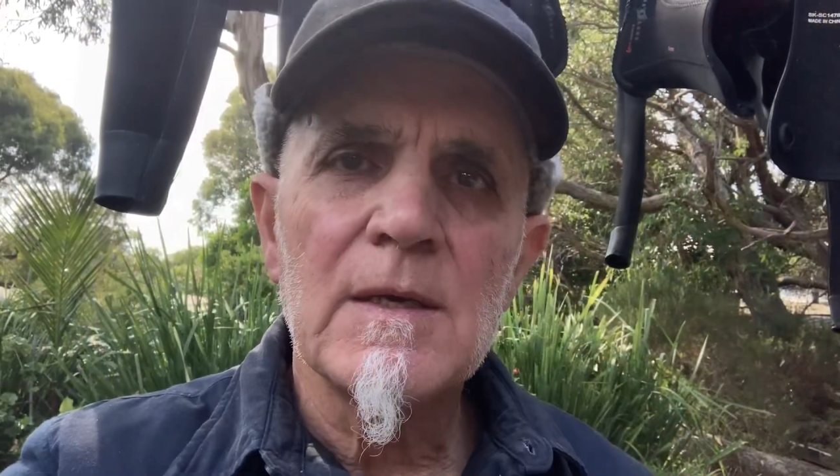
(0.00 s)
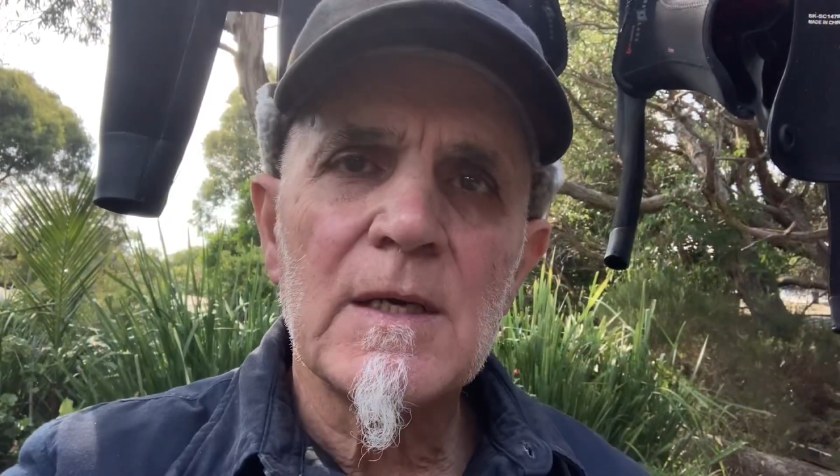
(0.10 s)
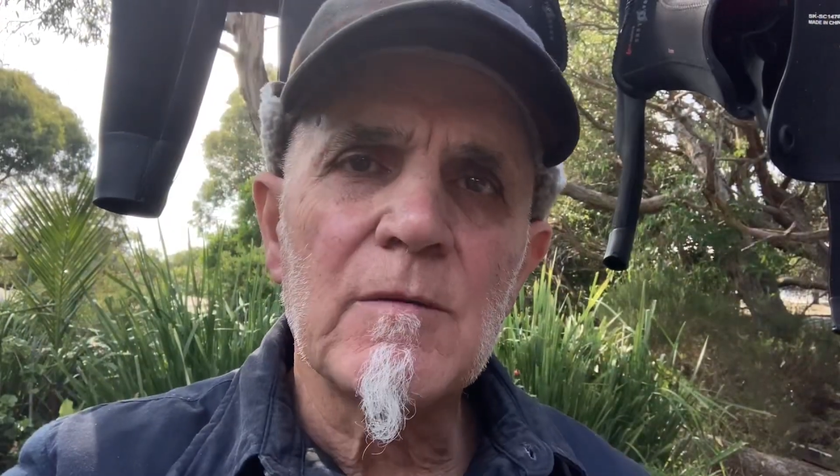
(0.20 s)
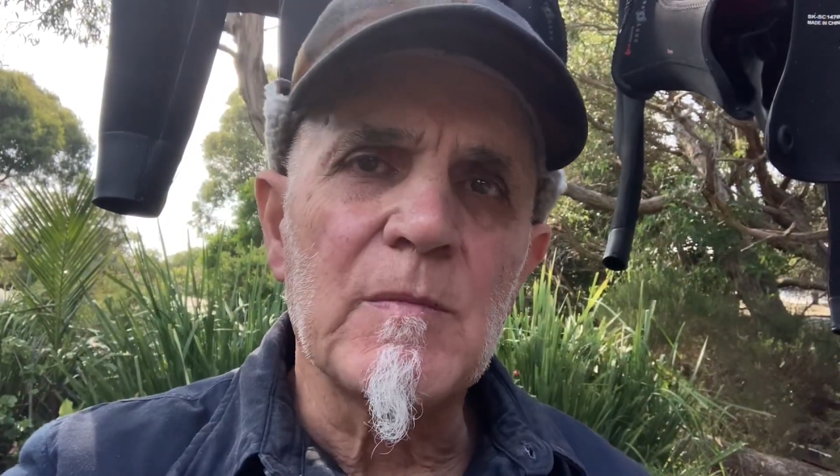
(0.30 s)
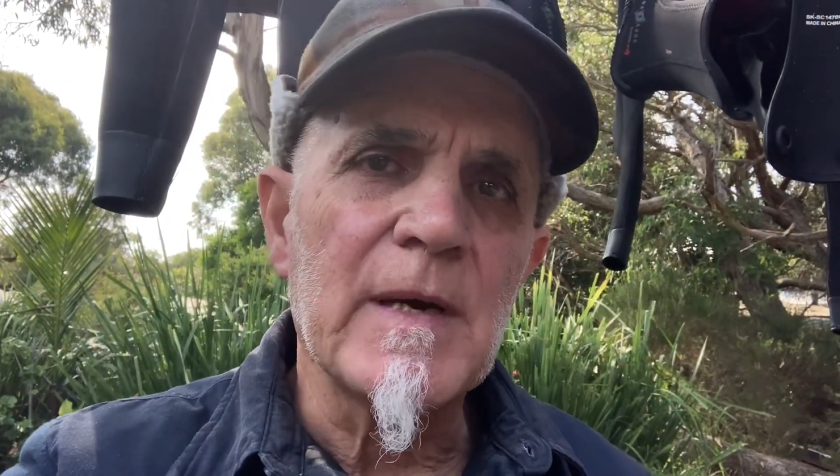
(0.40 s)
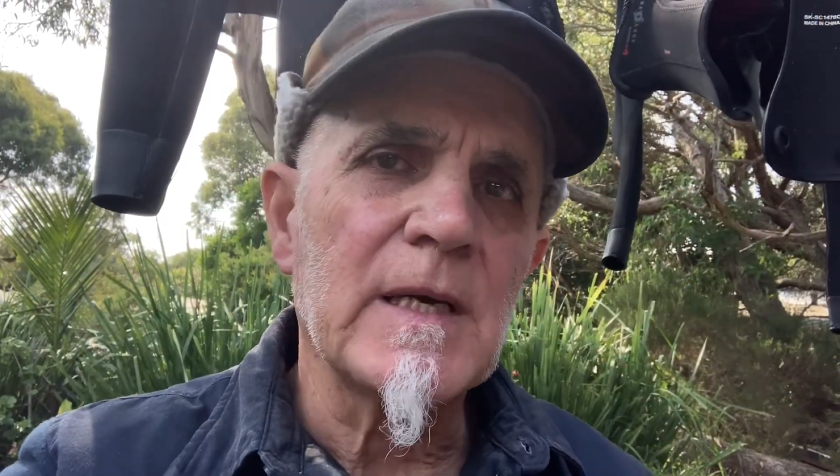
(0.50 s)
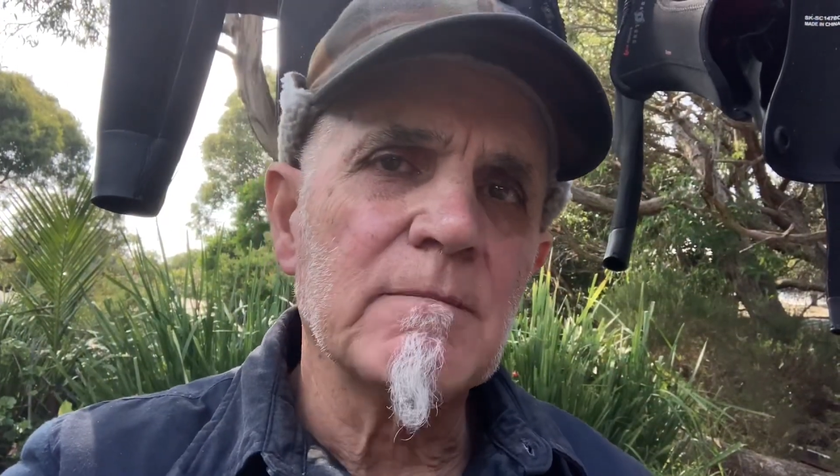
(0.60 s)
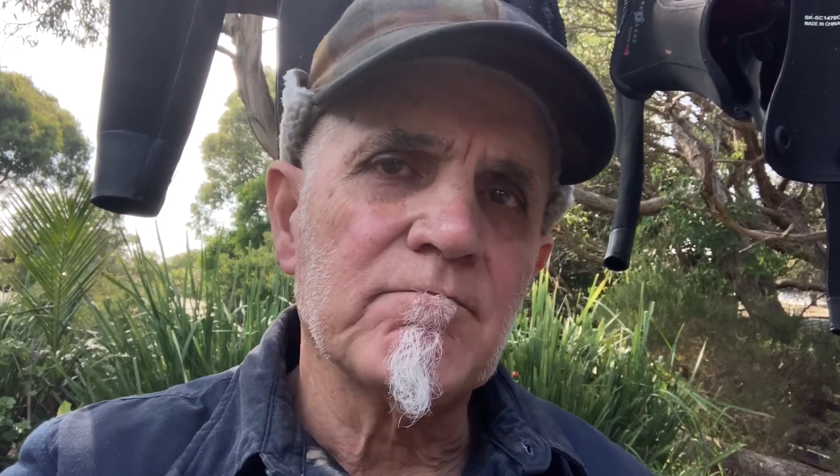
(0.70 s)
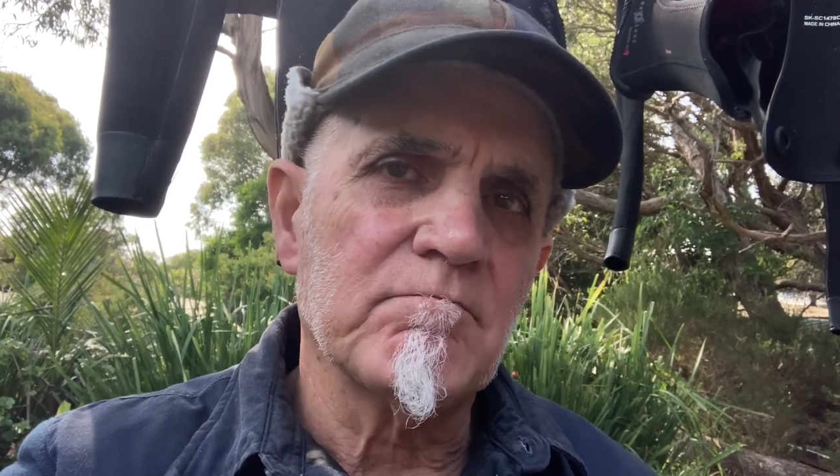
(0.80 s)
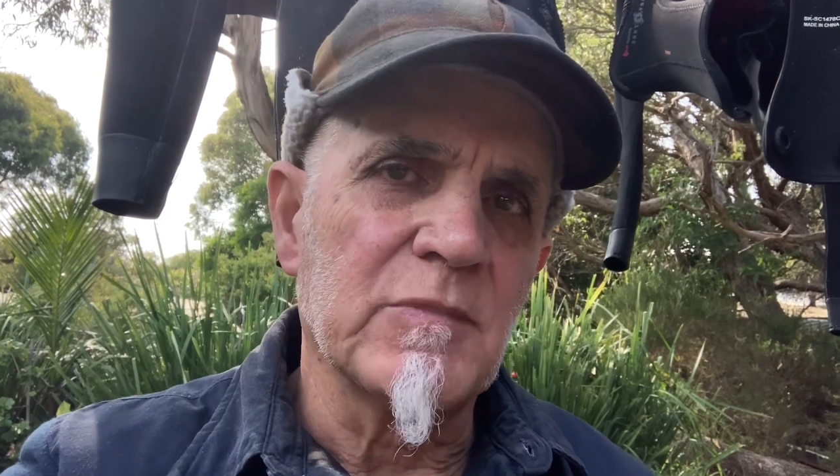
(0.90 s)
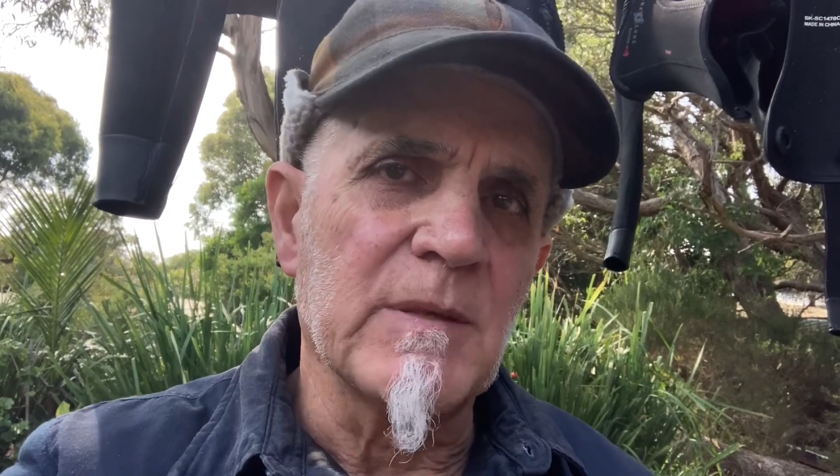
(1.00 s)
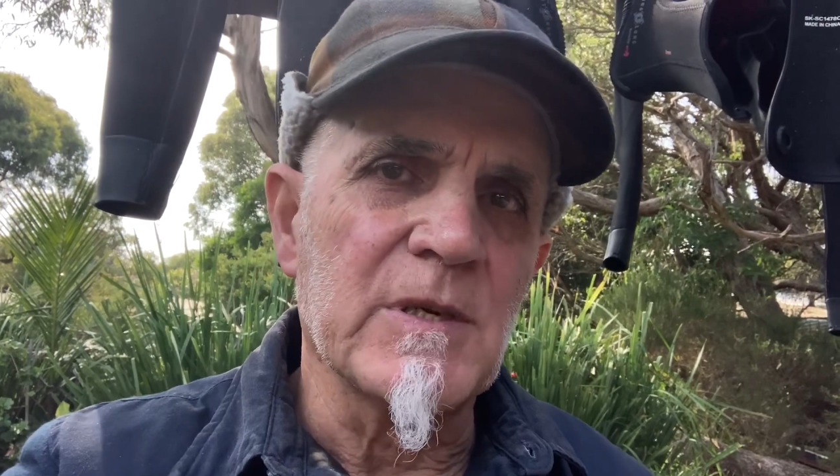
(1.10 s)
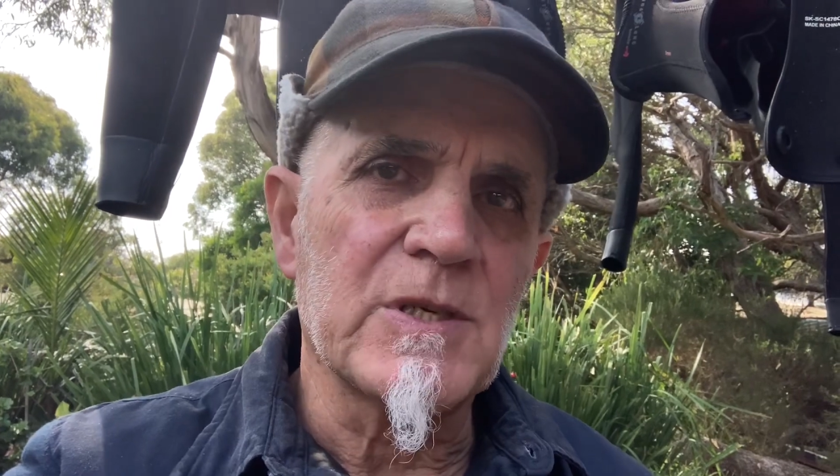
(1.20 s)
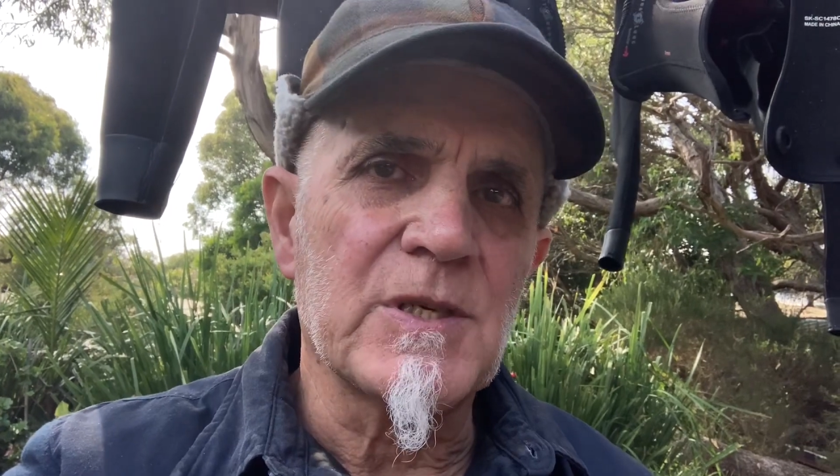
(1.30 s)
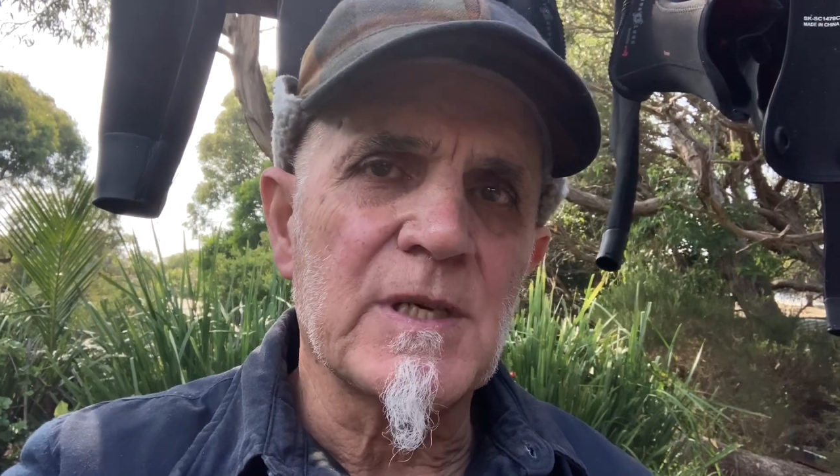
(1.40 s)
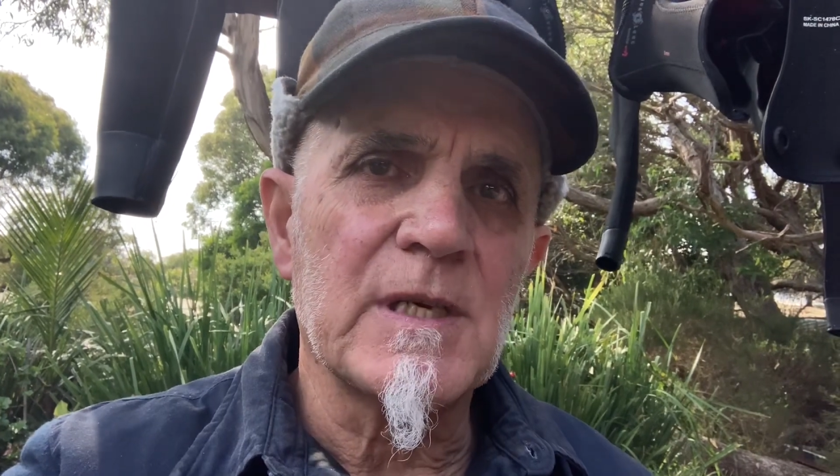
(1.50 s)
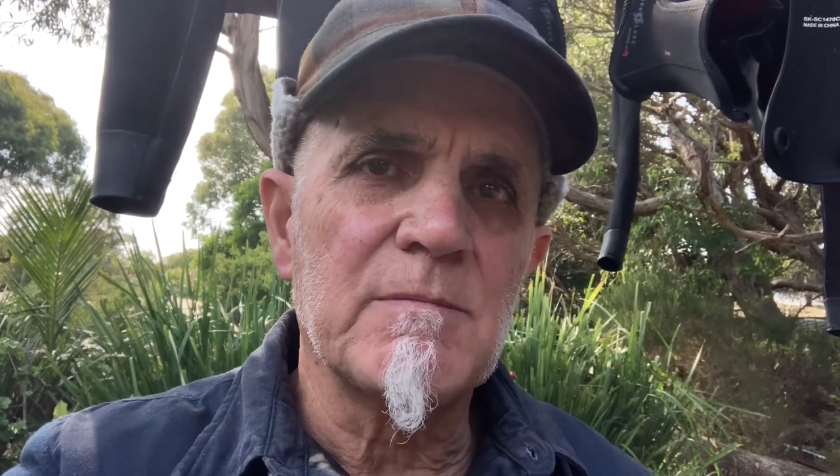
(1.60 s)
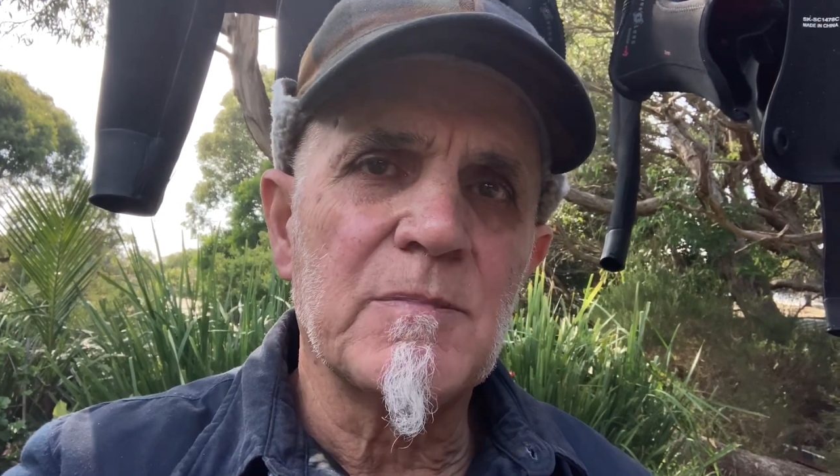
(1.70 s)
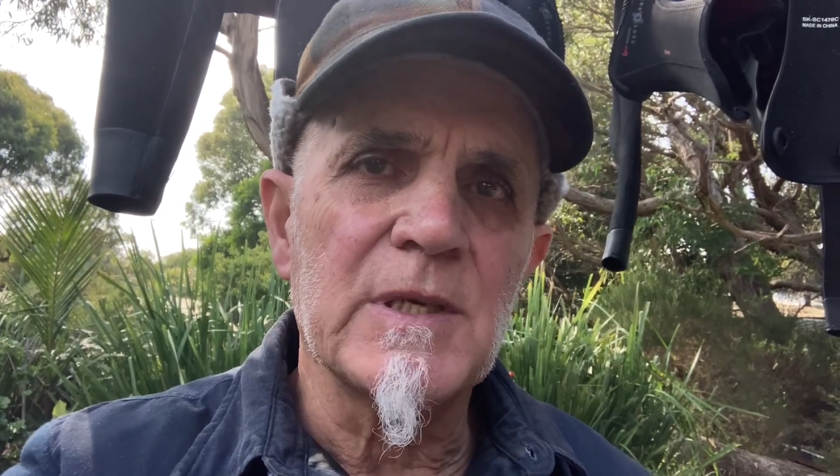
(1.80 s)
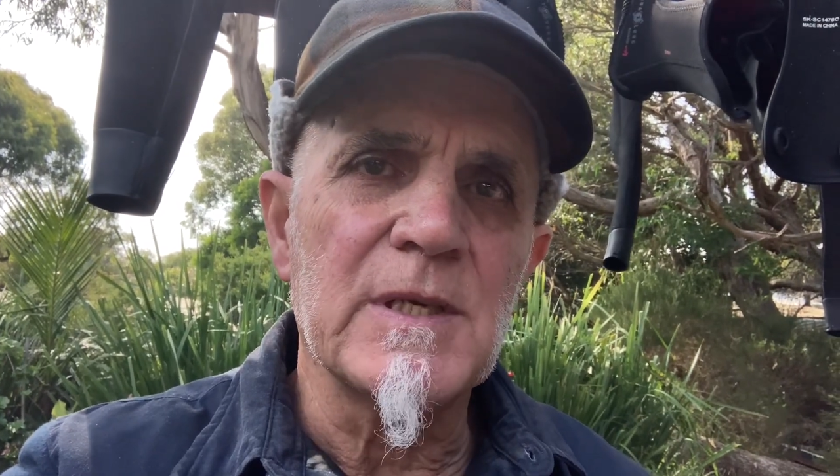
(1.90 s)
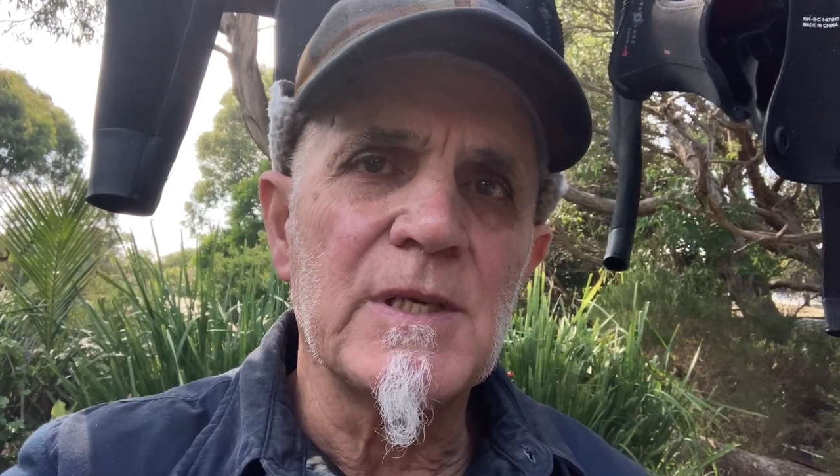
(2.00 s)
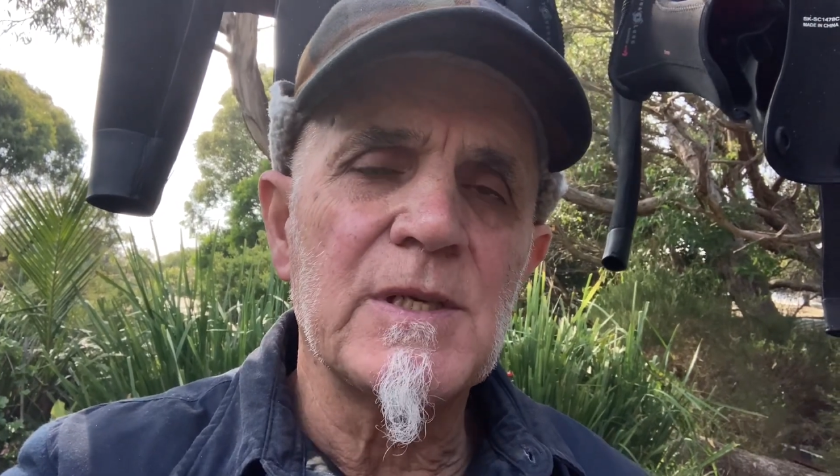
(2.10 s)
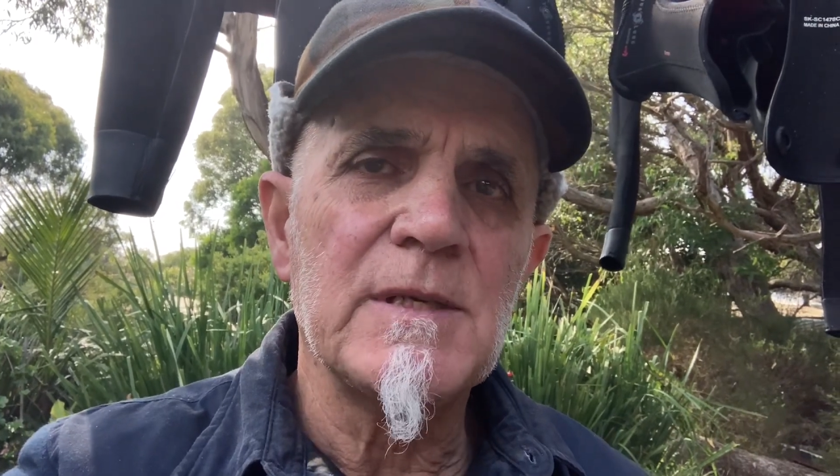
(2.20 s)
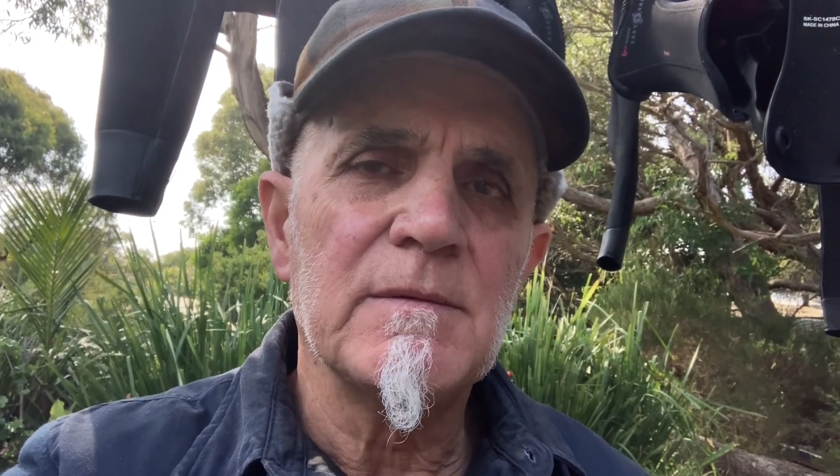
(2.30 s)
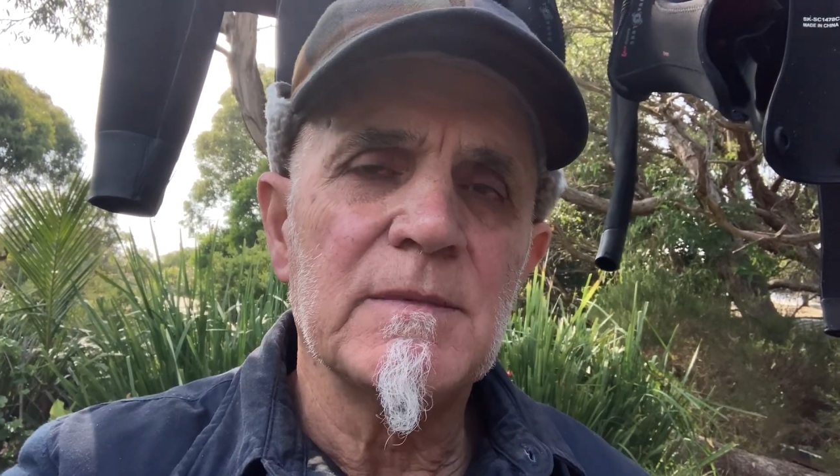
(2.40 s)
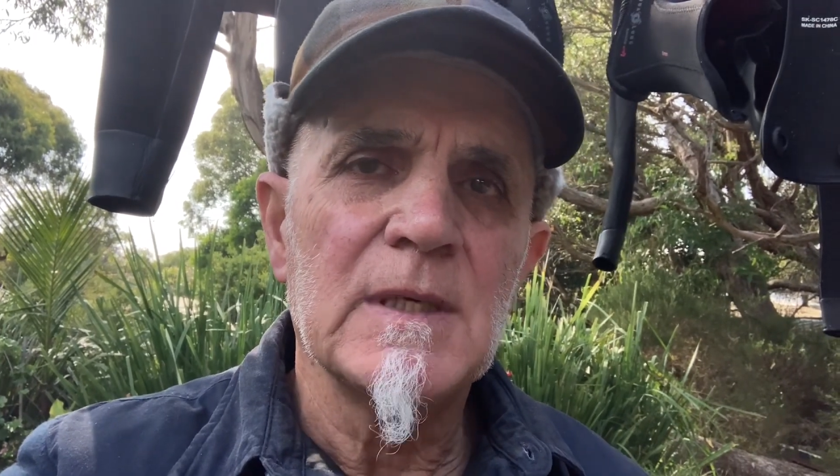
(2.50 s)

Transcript: Coming back up, pretty much the same, pretty easy.